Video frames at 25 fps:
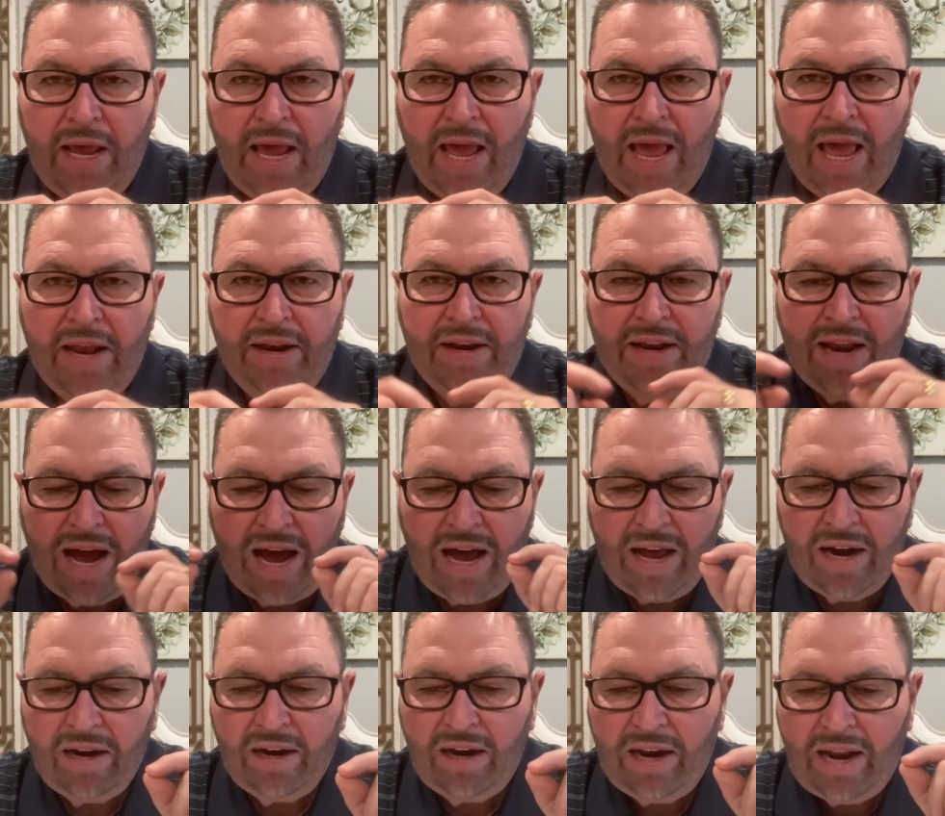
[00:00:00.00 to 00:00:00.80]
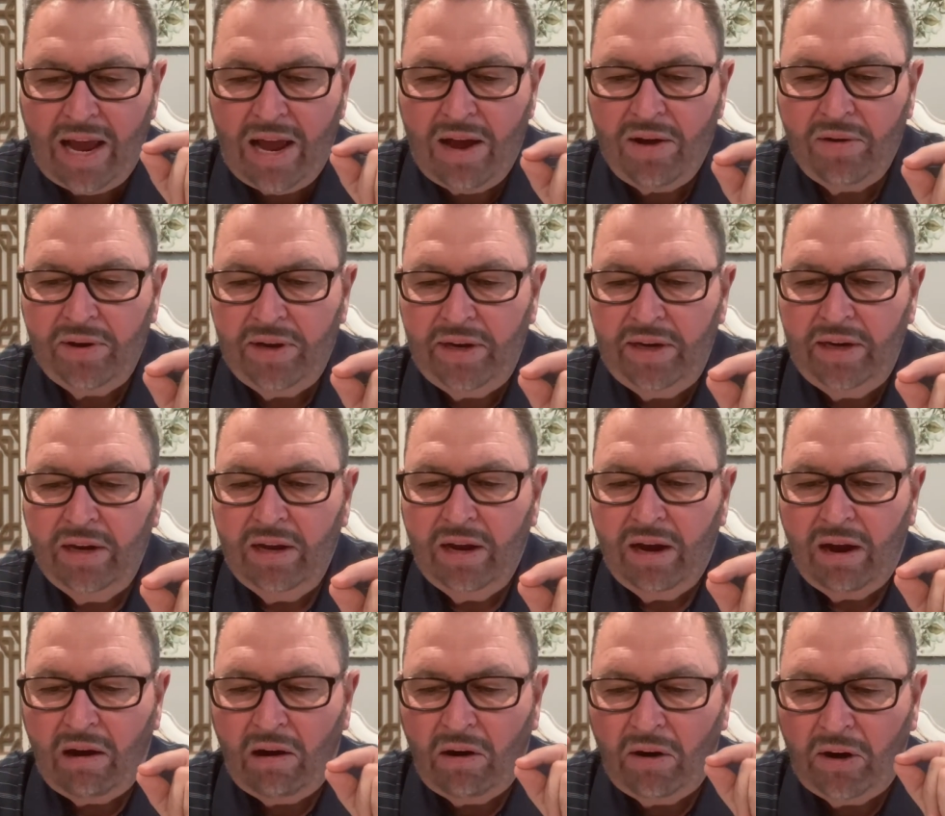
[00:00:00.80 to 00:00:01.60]
and not allowing
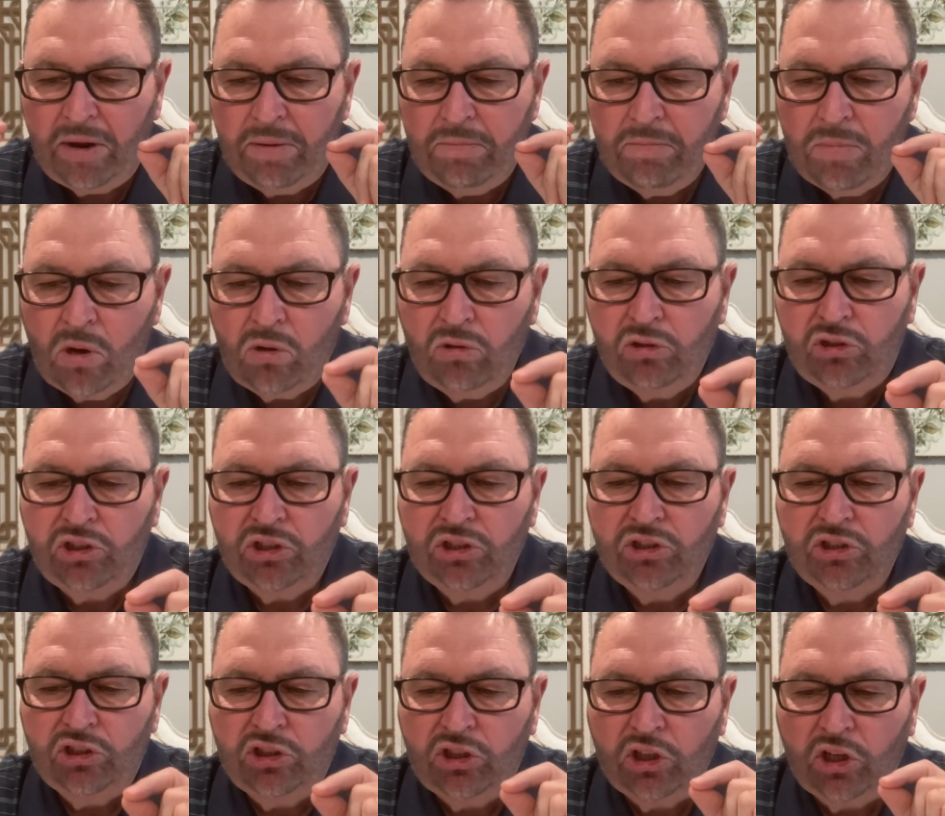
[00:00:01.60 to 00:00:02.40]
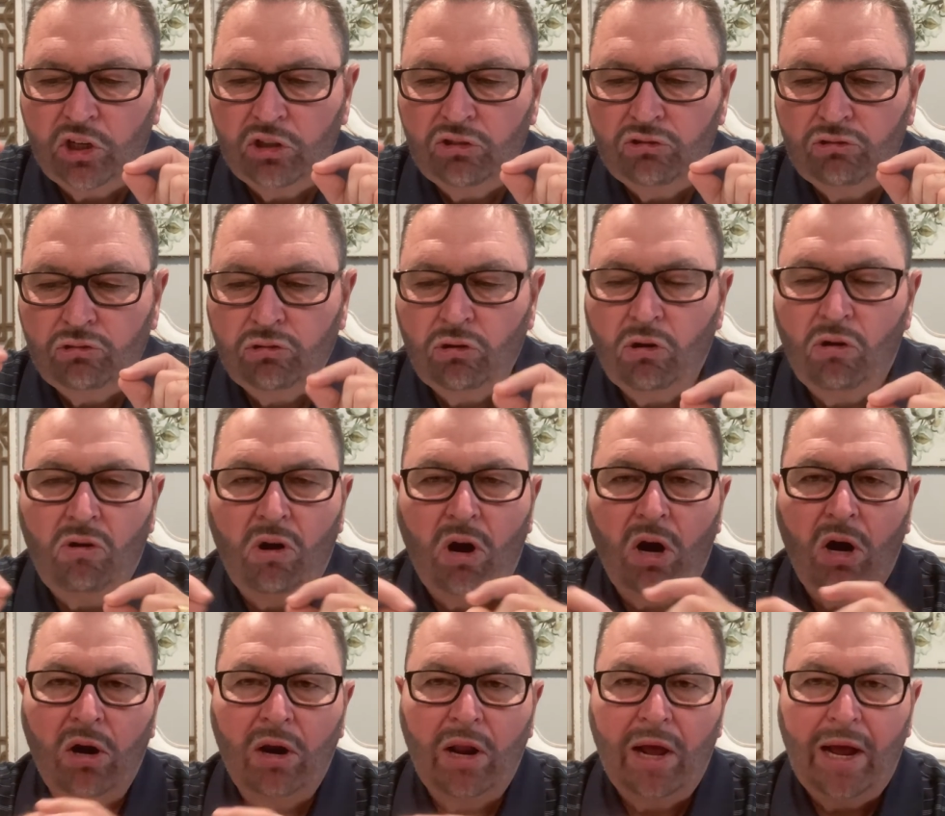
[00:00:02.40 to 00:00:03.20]
our emotions to control
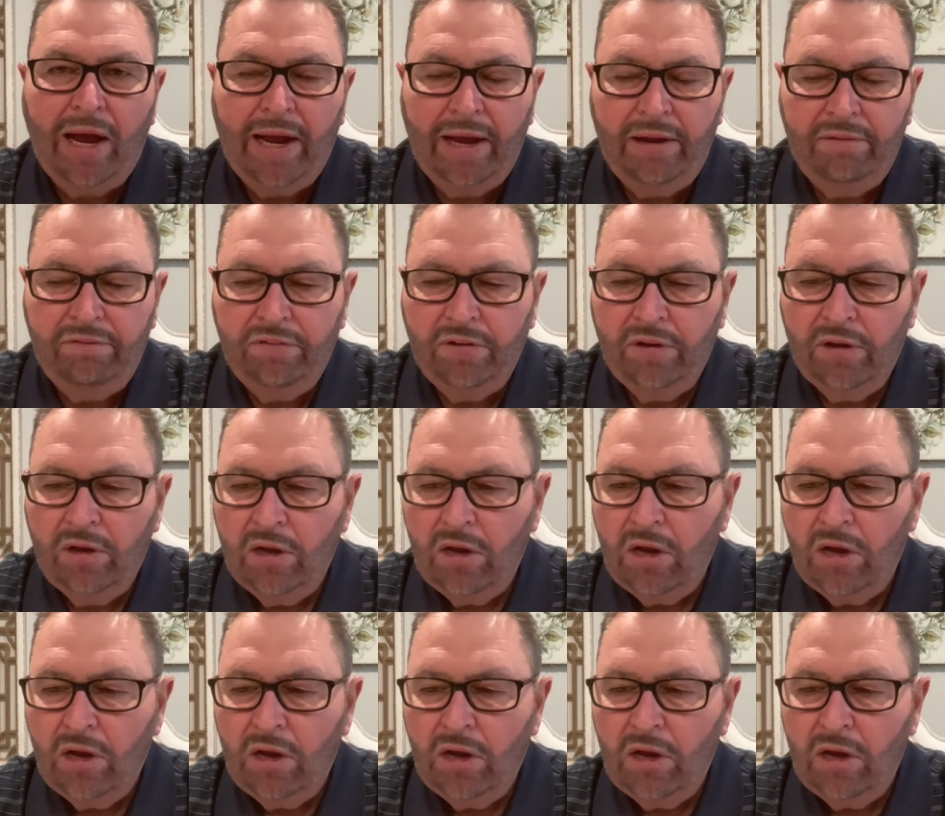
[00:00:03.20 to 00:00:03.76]
our life